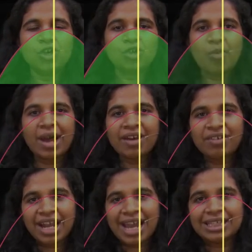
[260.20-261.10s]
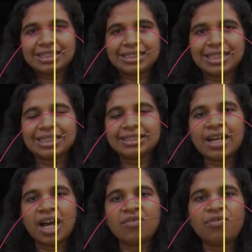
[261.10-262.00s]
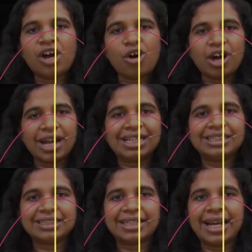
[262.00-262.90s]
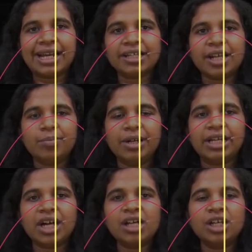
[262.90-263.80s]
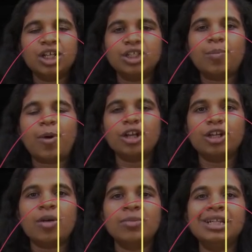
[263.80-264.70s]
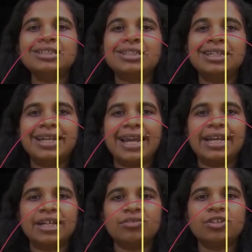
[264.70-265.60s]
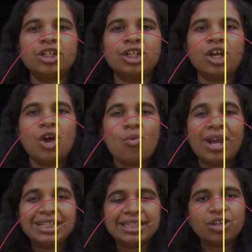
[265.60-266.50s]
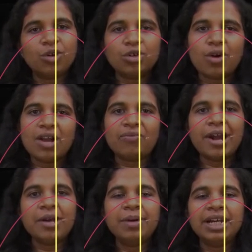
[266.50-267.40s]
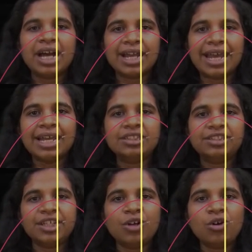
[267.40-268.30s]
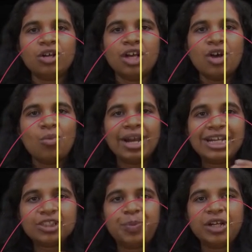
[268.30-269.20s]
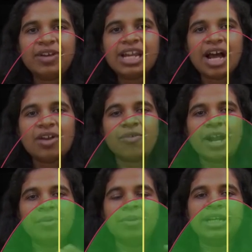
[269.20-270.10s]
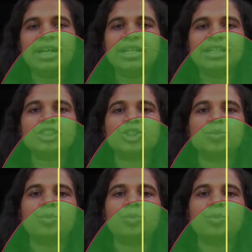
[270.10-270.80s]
So, whenever x is less than alpha or x is greater than beta, the polynomial is negative. When it's equal to alpha and beta, again, it's 0. When it is between alpha and beta, it is